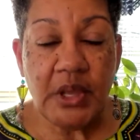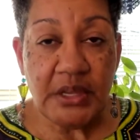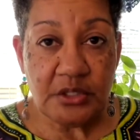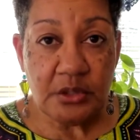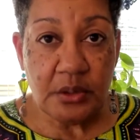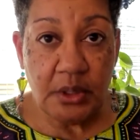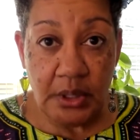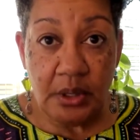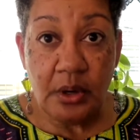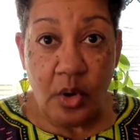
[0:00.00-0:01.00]
in
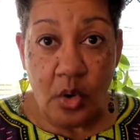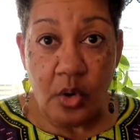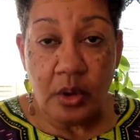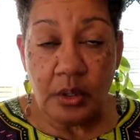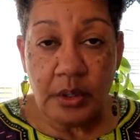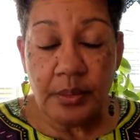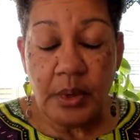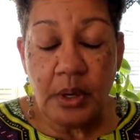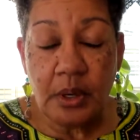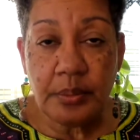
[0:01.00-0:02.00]
an
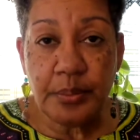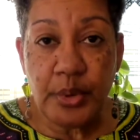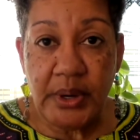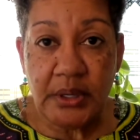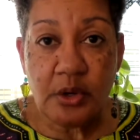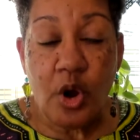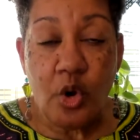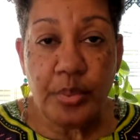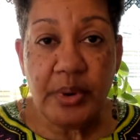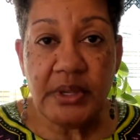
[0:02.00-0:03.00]
oil,
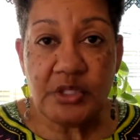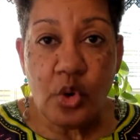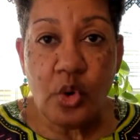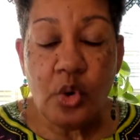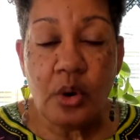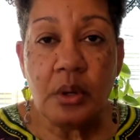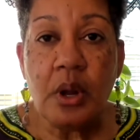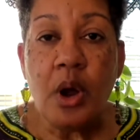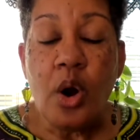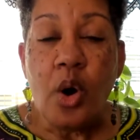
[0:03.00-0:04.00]
cold pressed oil,
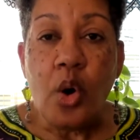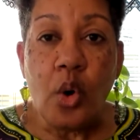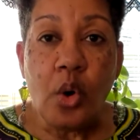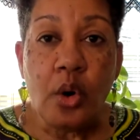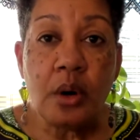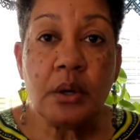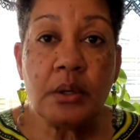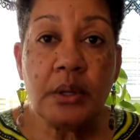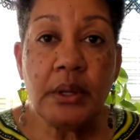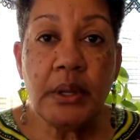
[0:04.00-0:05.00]
or
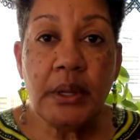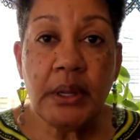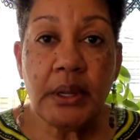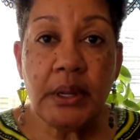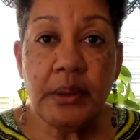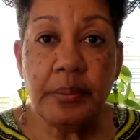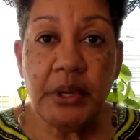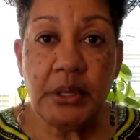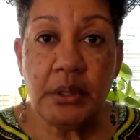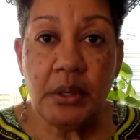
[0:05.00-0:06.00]
it can be